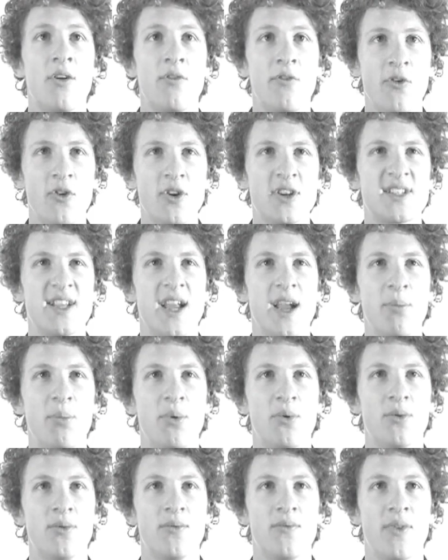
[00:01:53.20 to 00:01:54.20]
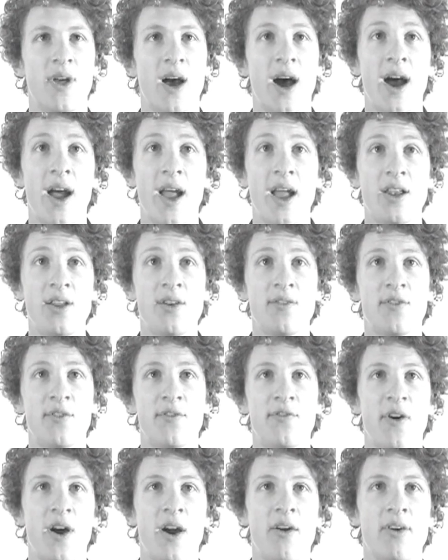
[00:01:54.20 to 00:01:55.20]
For example, are any of the
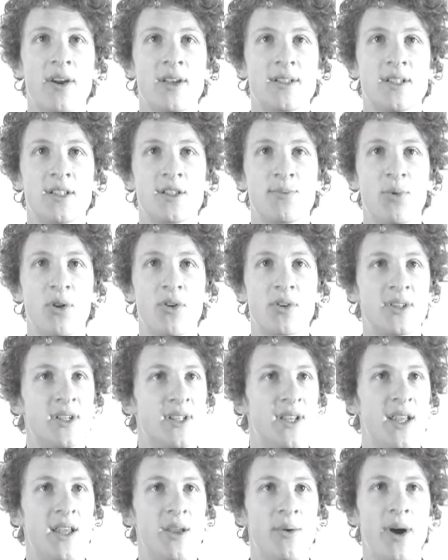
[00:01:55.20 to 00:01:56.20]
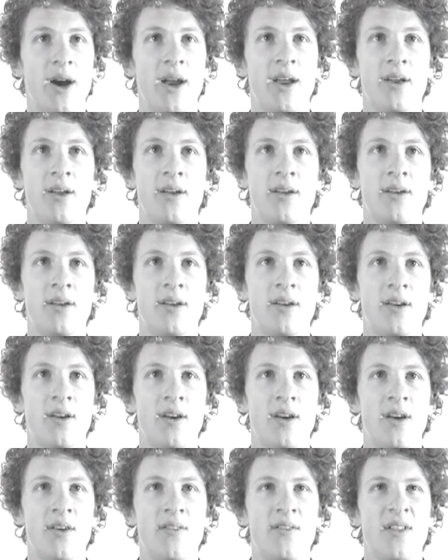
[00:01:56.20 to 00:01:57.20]
fire exits blocked in any way?
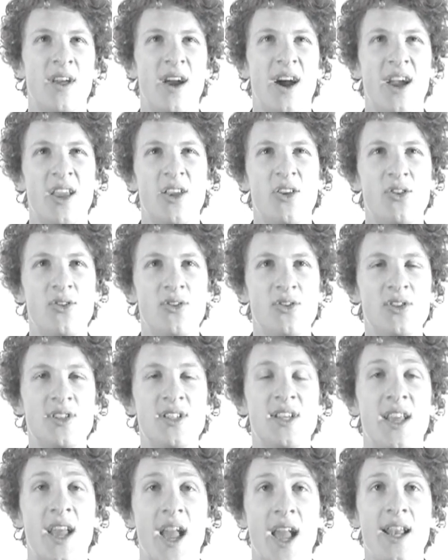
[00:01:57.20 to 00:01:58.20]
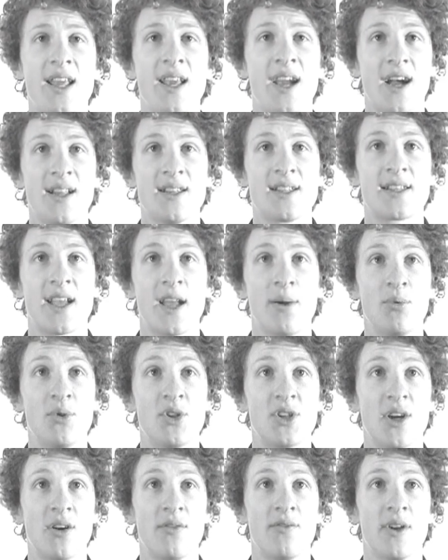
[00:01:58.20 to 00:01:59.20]
Are you using any unstable
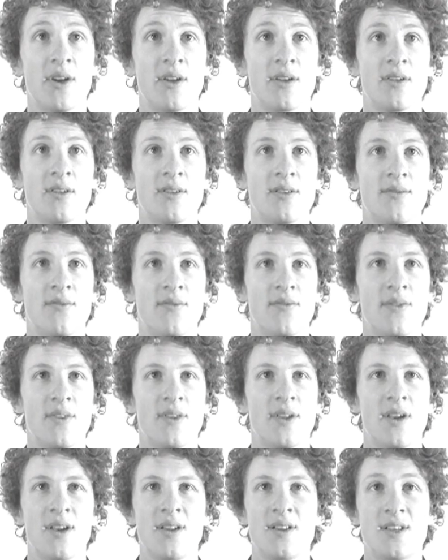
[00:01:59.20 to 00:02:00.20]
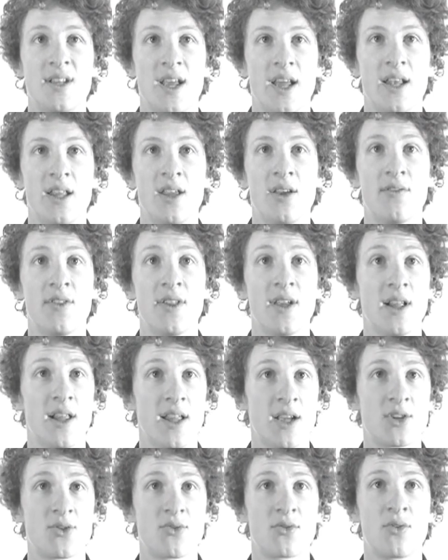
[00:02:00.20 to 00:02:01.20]
shelving? Do any of the
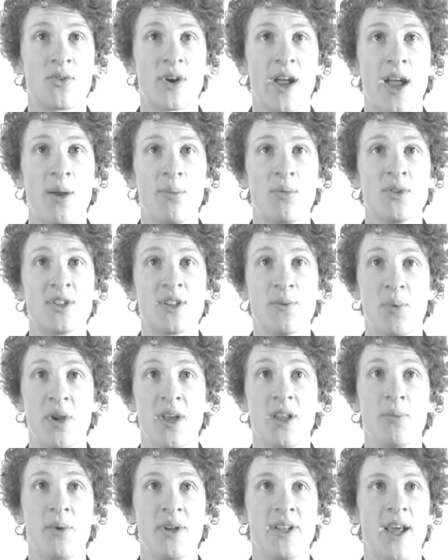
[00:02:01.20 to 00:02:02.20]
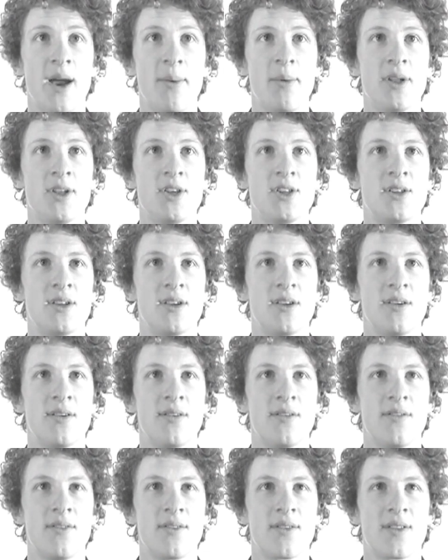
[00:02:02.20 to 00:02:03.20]
electrical cables appear to be damaged?
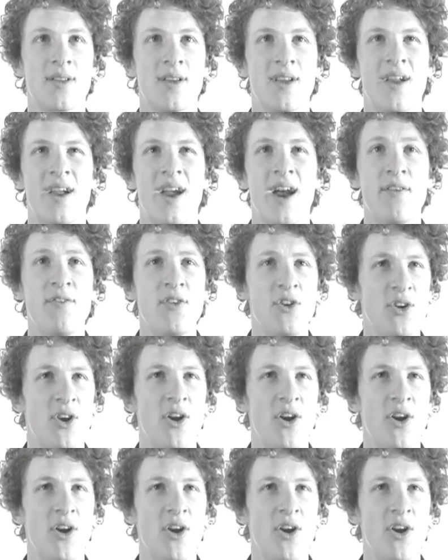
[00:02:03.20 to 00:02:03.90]
Have you